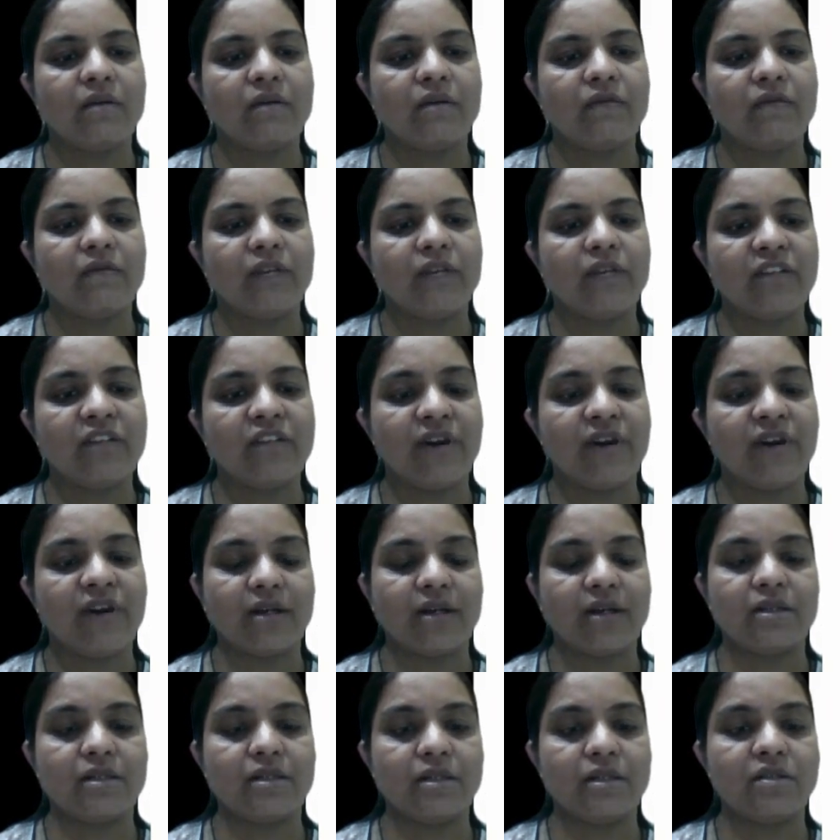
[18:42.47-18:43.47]
which
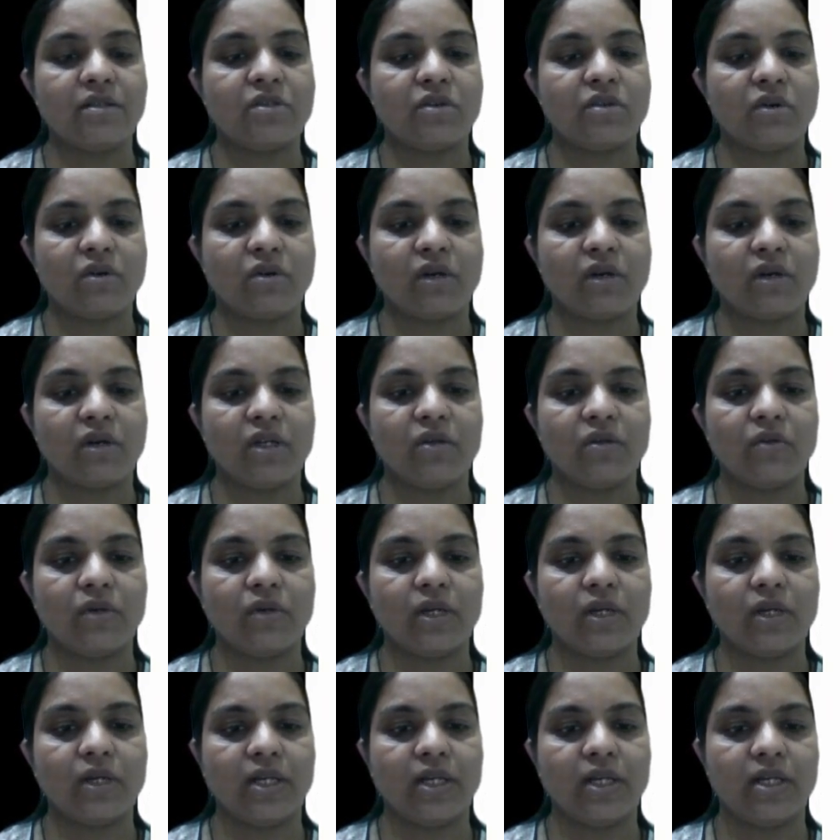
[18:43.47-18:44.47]
factors are strongly
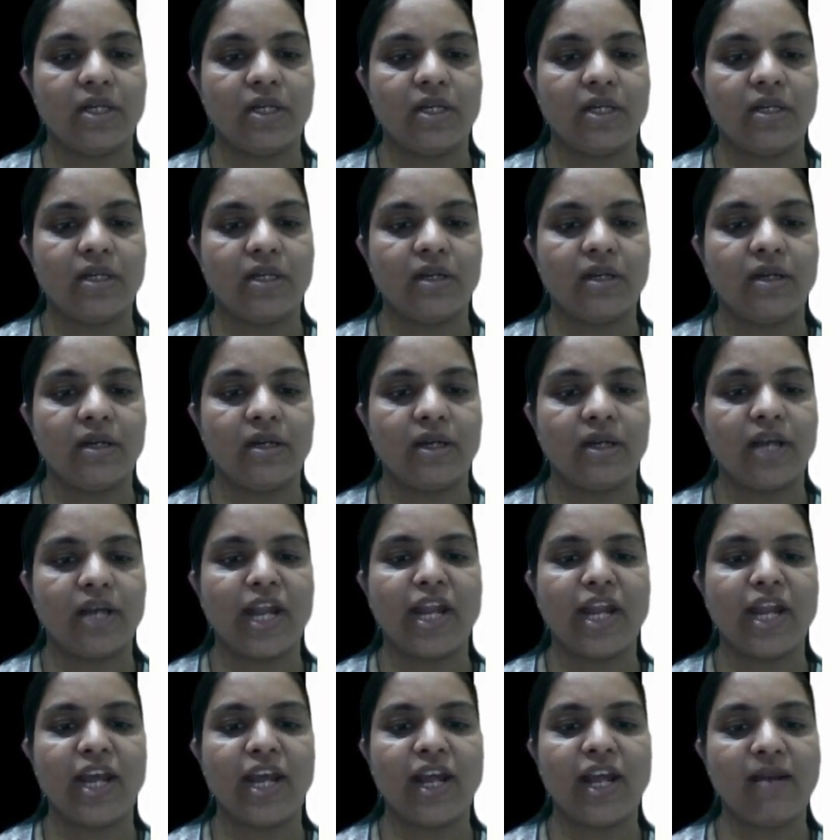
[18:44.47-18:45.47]
correlated
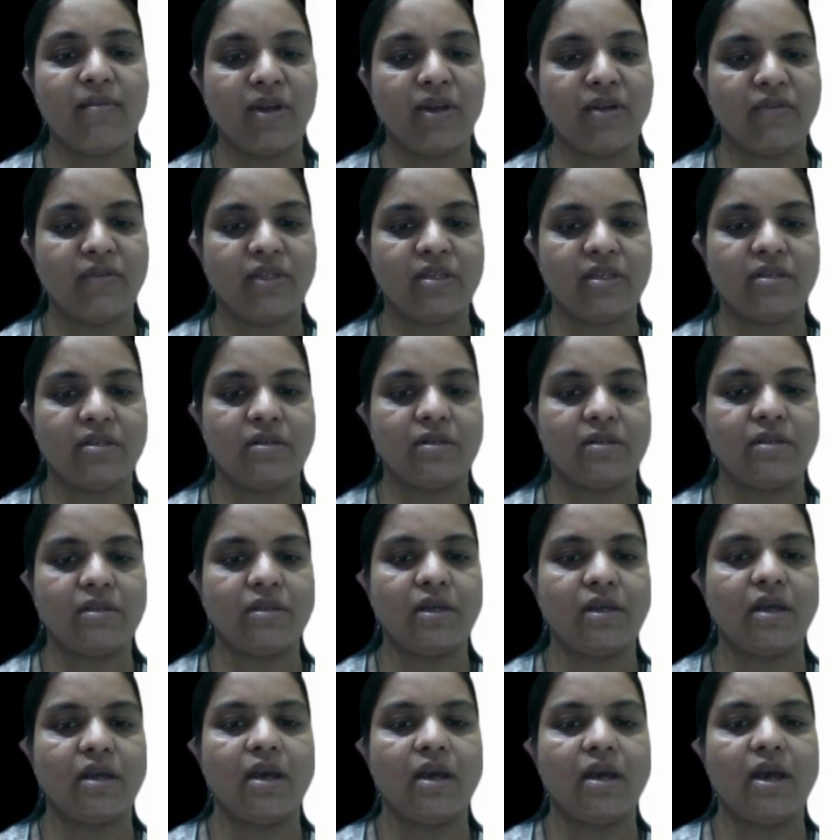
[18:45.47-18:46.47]
can help investors
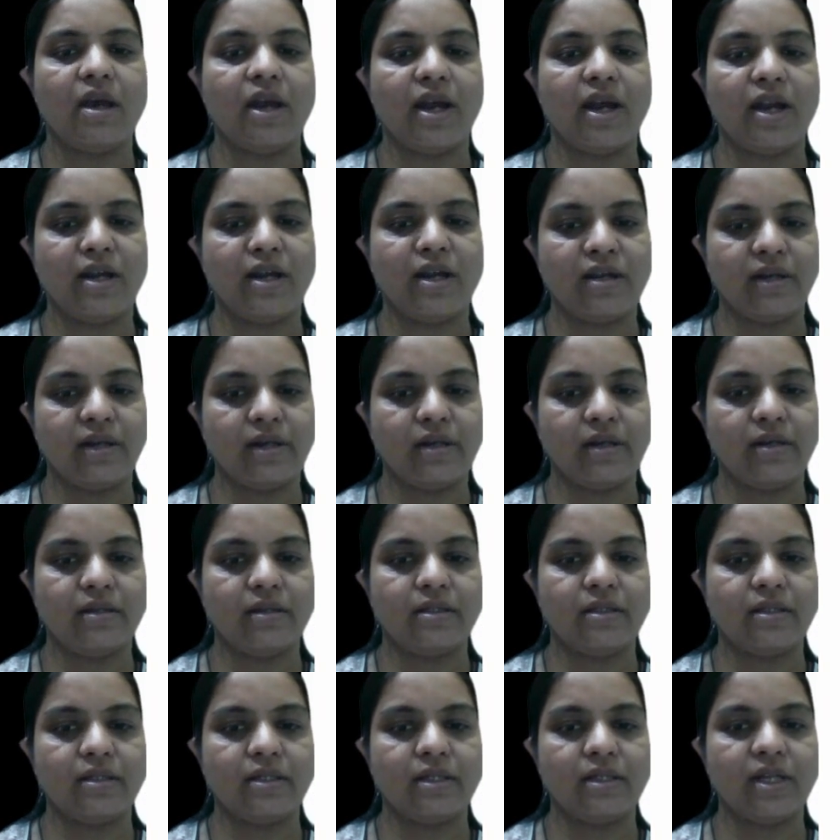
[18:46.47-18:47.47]
and
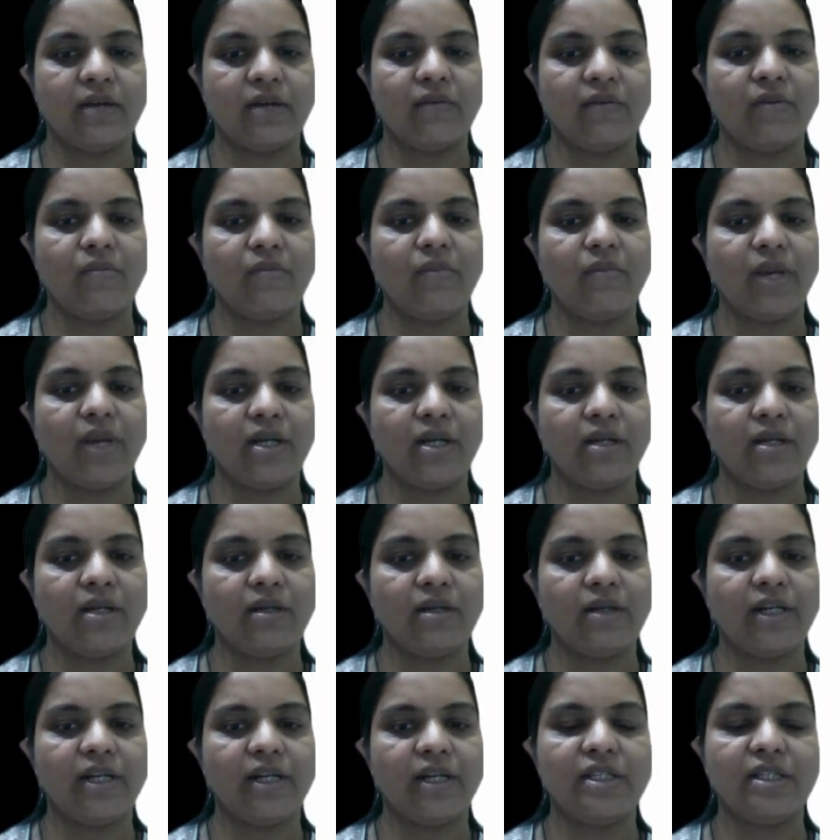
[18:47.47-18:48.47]
traders develop better
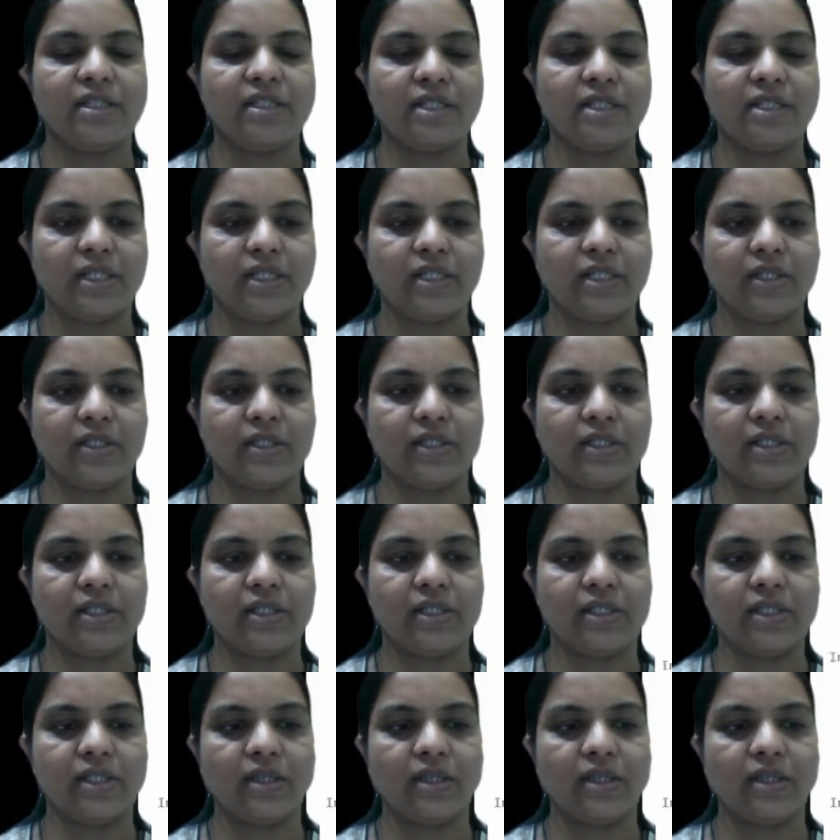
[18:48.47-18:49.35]
trading strategies.